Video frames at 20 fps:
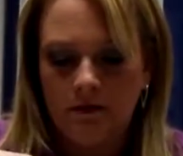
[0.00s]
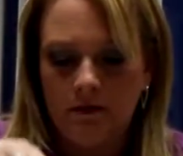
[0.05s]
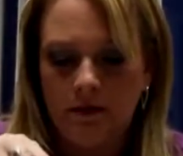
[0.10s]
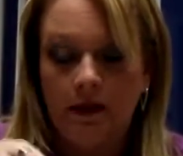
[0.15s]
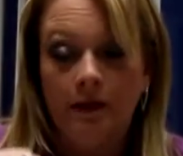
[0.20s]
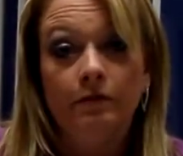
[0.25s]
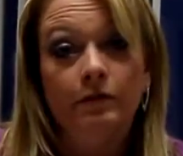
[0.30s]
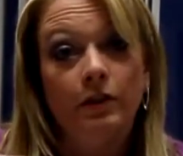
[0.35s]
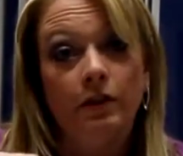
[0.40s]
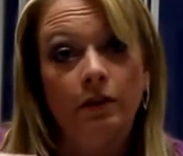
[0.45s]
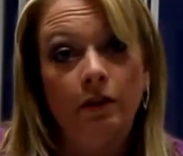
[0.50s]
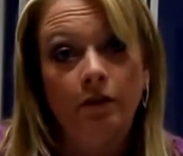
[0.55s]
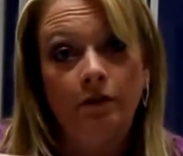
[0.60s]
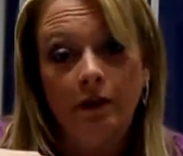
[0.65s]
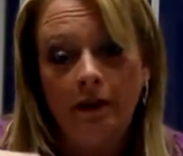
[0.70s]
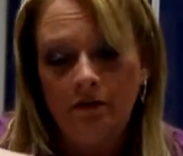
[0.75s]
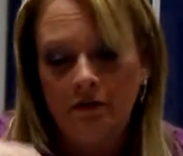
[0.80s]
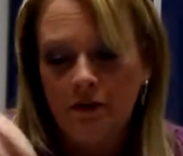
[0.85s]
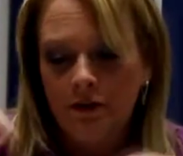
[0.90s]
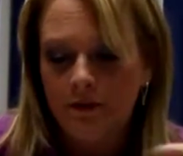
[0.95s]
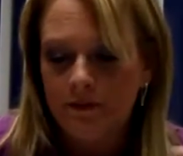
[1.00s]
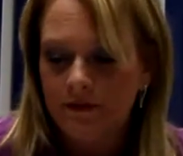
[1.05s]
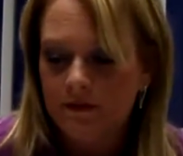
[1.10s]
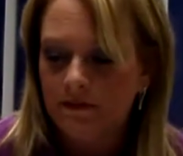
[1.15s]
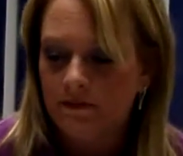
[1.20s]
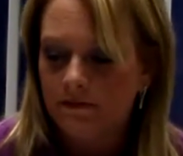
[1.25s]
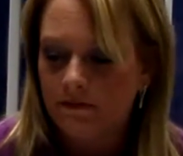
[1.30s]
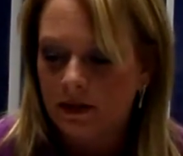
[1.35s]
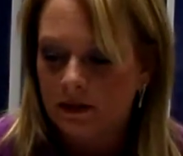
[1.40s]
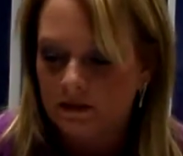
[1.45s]
I've done all 5 groups.
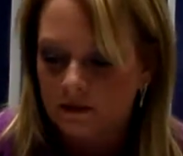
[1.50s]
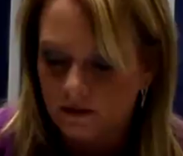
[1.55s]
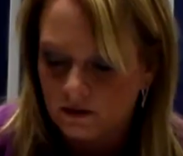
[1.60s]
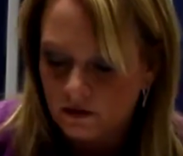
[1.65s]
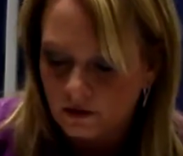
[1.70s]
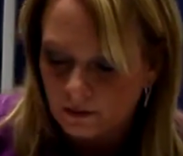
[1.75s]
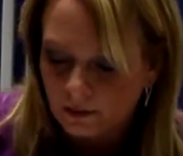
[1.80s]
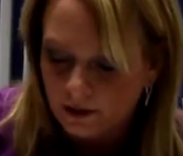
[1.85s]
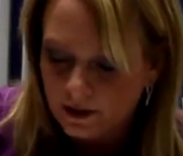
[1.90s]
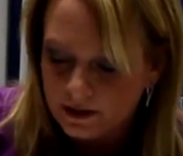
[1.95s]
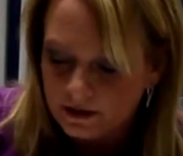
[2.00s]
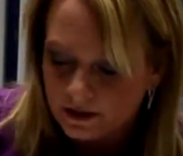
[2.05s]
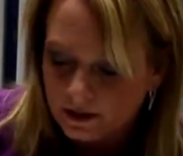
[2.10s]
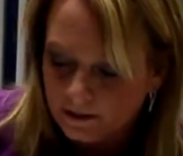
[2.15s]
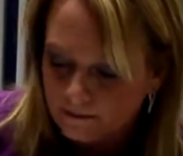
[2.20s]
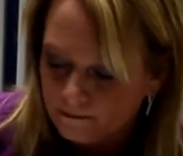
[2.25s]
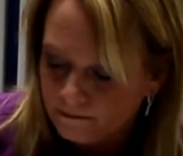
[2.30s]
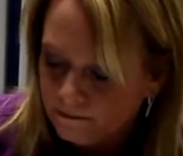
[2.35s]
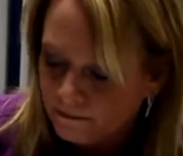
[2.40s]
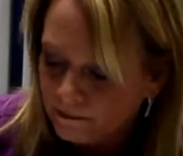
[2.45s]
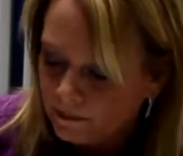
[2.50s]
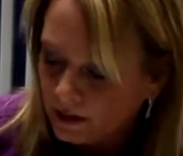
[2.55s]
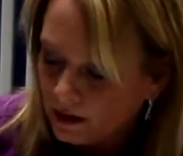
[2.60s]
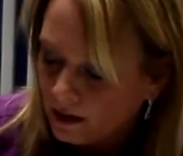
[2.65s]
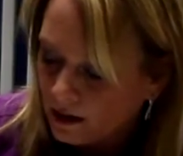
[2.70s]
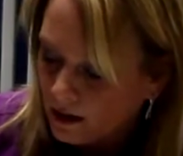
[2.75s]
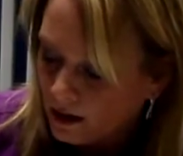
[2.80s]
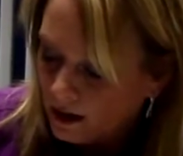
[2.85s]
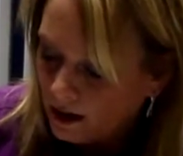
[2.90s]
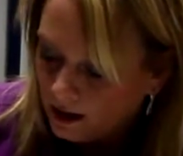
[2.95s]
Makes it super easy.
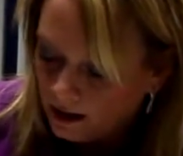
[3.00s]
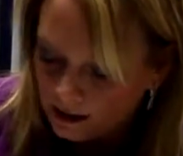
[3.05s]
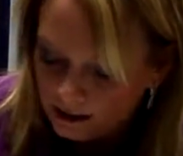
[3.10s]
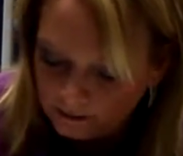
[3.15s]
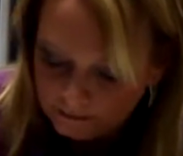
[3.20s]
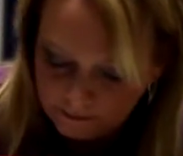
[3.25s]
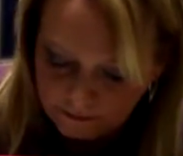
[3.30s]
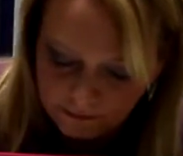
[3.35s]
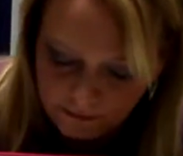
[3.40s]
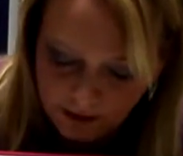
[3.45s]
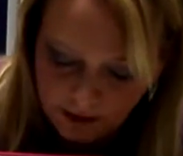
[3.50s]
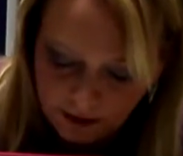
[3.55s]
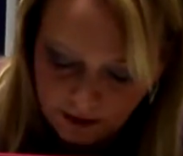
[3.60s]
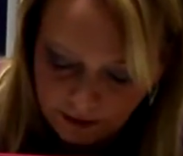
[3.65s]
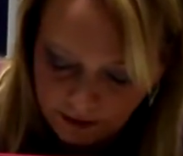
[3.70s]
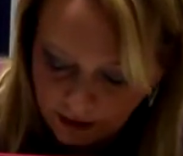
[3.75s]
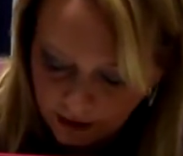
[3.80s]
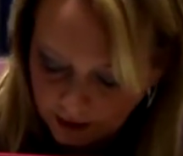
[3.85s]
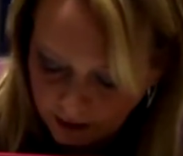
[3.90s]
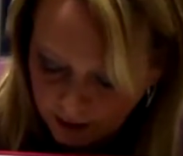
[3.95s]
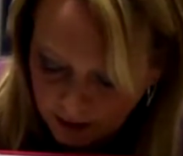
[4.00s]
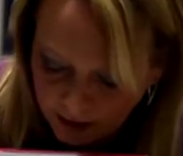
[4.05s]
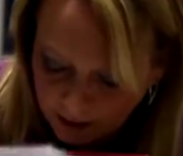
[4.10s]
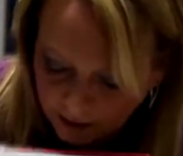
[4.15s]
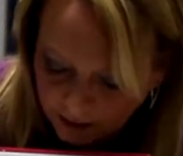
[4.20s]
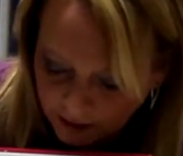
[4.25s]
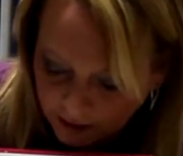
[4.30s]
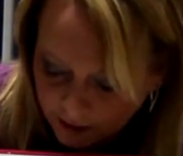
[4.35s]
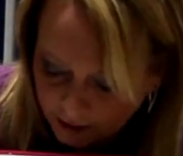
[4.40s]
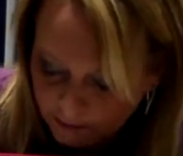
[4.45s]
And then in here
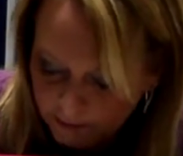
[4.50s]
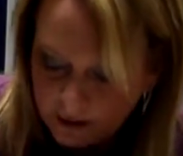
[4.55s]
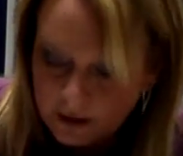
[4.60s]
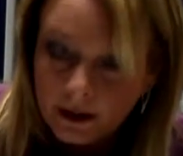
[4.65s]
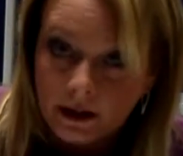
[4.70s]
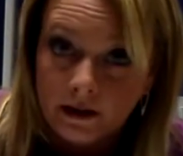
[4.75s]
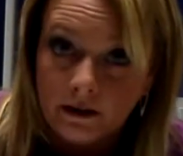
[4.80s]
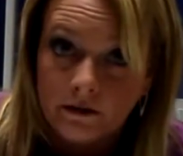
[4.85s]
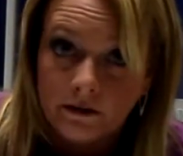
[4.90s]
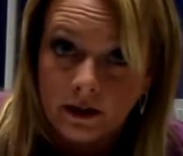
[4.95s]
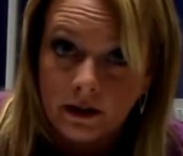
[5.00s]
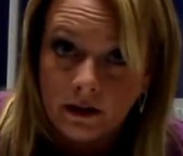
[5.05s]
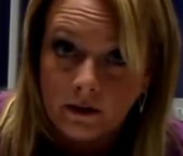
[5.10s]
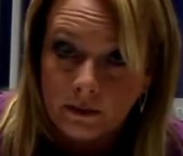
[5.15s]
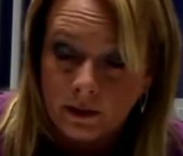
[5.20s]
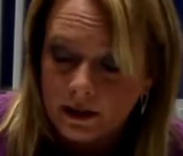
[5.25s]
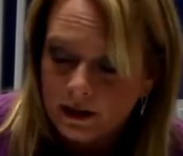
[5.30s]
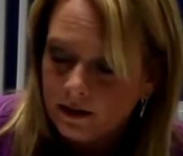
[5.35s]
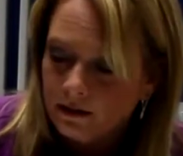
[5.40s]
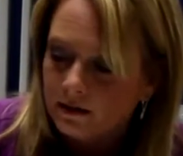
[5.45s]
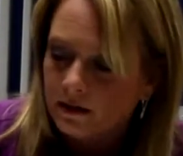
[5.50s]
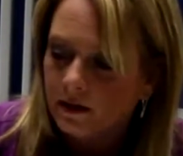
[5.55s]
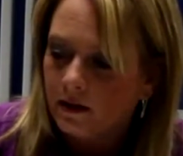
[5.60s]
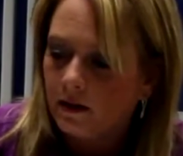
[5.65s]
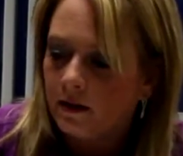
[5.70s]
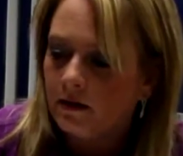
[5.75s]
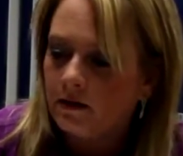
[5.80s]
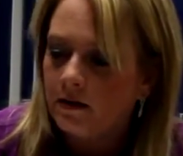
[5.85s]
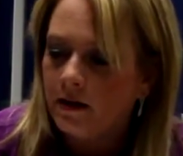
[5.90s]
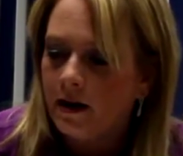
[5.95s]
I have my guided reading plans. Get
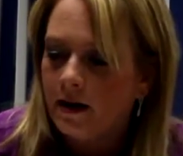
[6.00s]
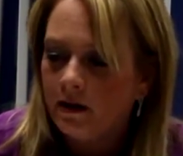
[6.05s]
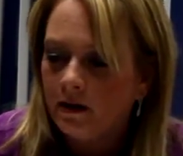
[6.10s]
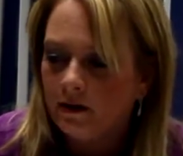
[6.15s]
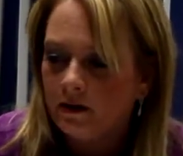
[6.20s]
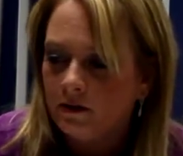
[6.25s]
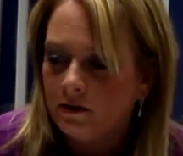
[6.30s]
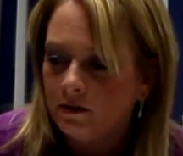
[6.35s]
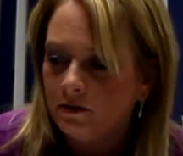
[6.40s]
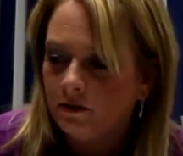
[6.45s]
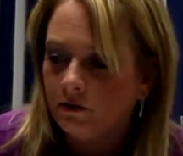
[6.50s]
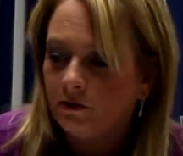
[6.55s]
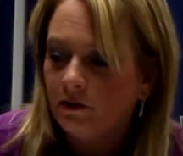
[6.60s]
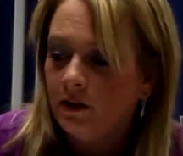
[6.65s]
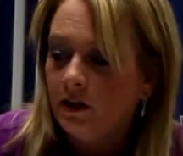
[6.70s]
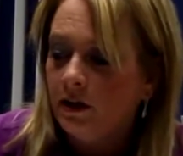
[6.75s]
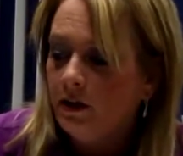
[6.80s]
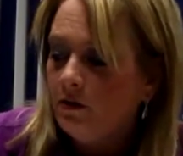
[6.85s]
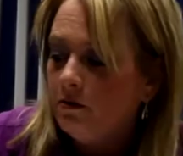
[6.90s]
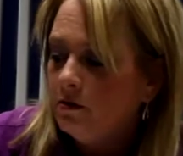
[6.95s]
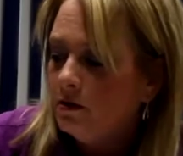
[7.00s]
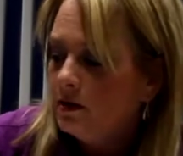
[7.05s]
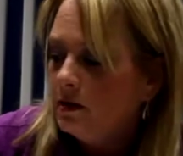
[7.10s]
into that on a different video.